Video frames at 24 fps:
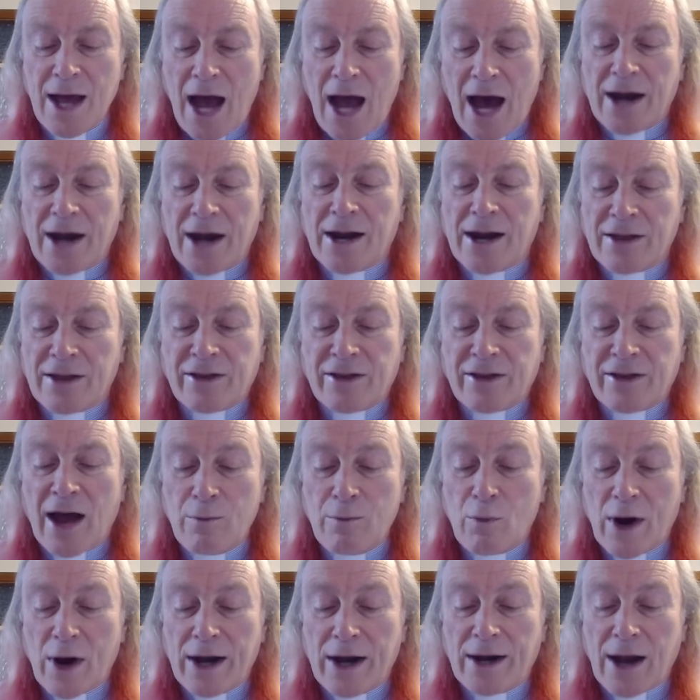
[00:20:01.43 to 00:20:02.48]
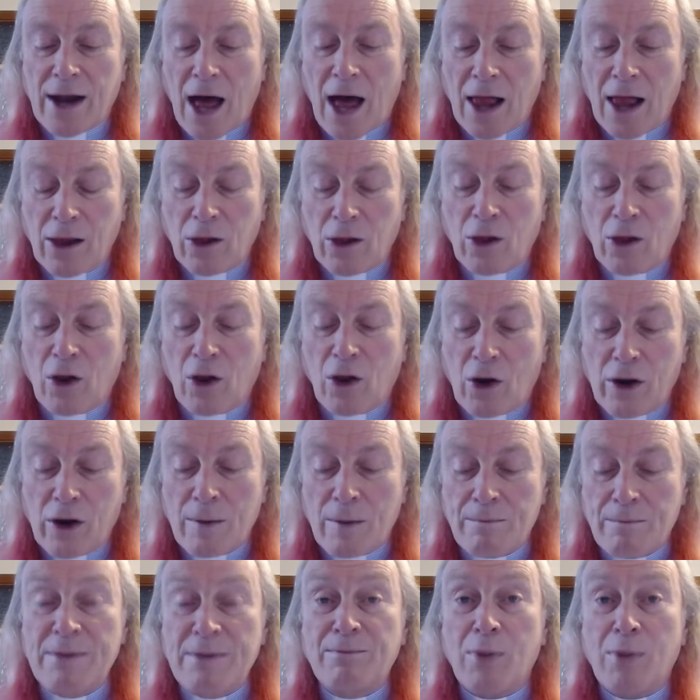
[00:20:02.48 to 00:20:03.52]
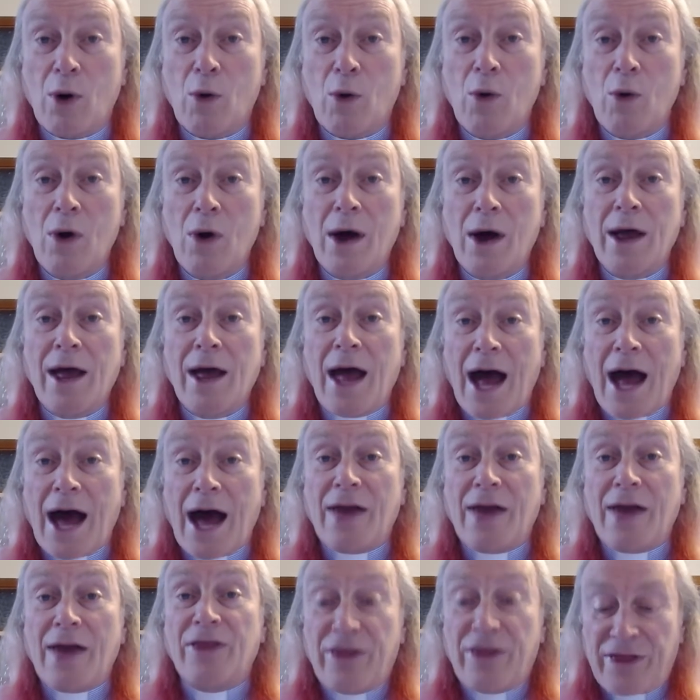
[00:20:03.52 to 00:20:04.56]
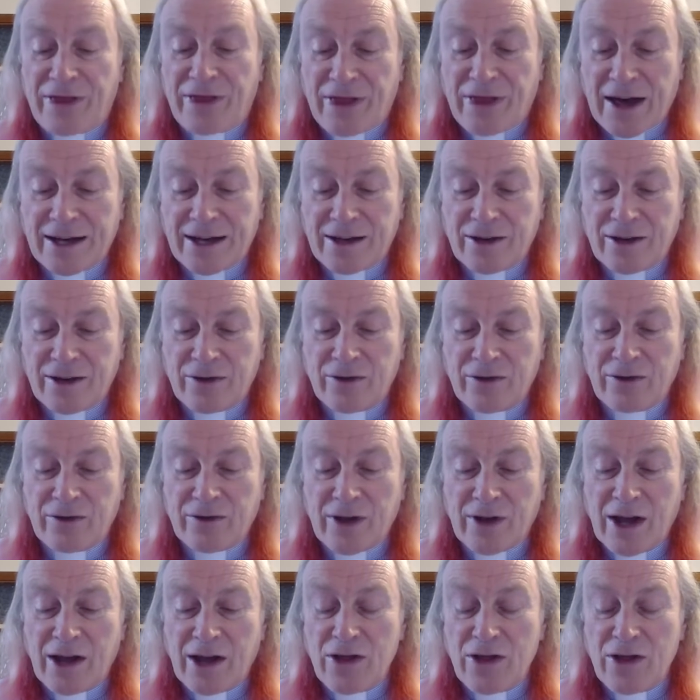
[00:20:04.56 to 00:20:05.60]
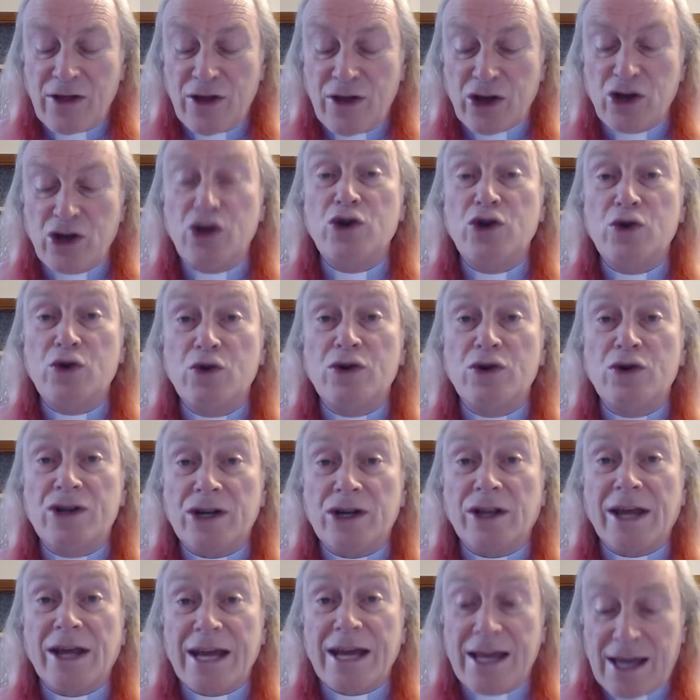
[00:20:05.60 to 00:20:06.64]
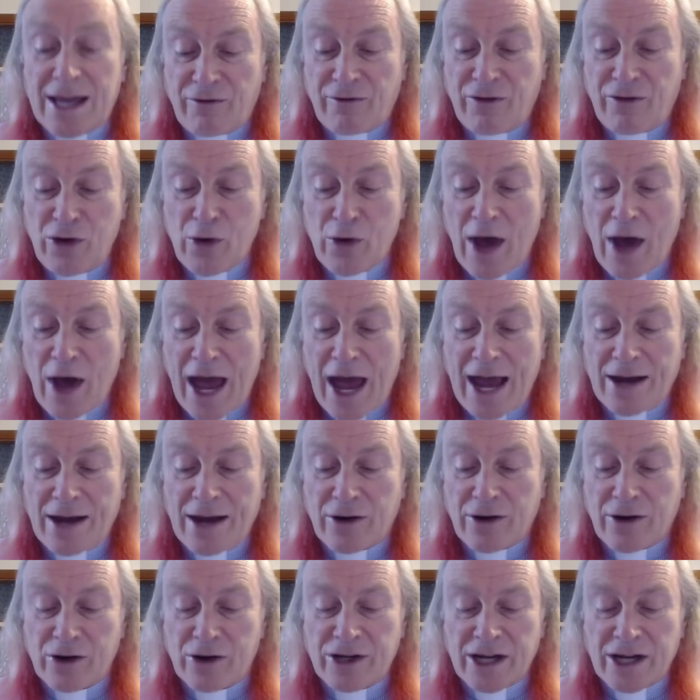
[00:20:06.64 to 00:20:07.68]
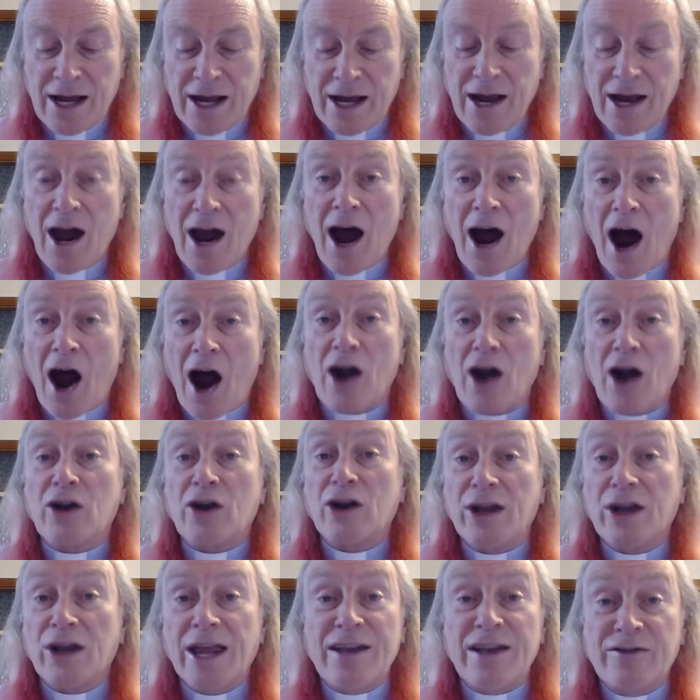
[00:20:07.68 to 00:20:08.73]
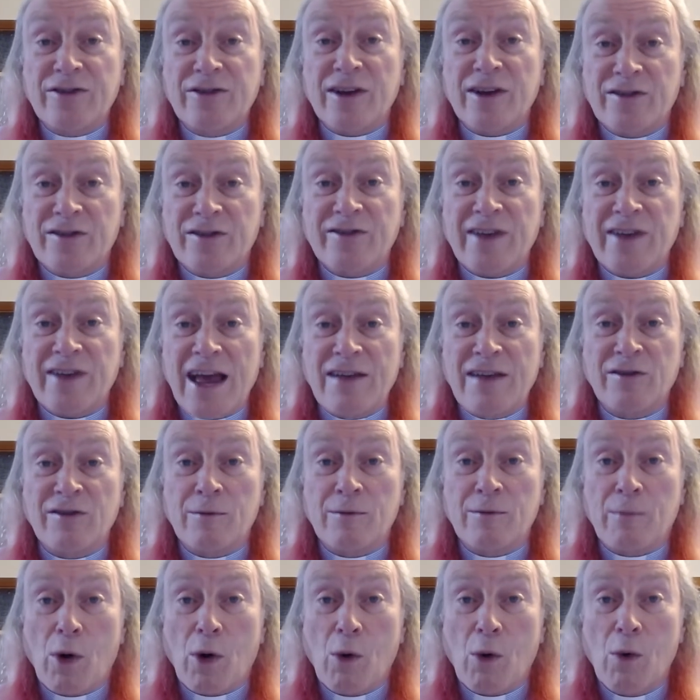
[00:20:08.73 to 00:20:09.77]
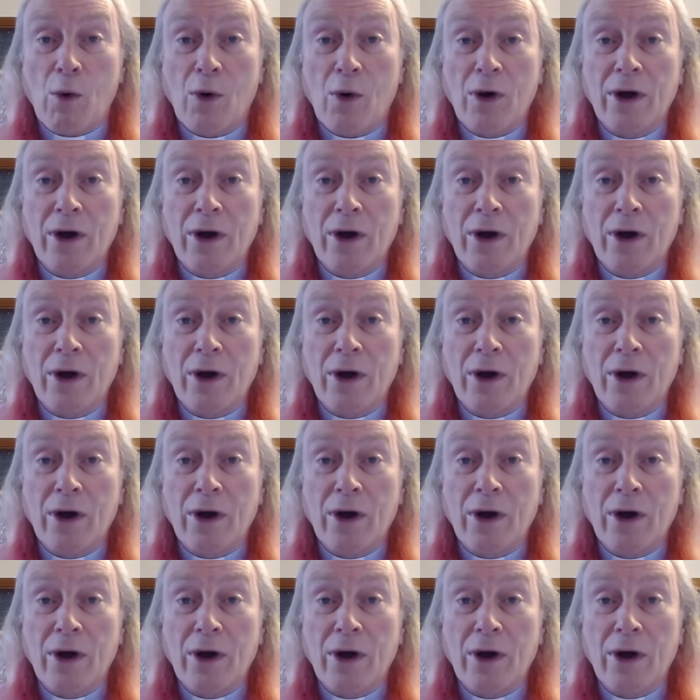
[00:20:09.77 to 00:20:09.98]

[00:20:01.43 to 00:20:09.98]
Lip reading: At a time when a lot of people and things that usually give you energy are less accessible,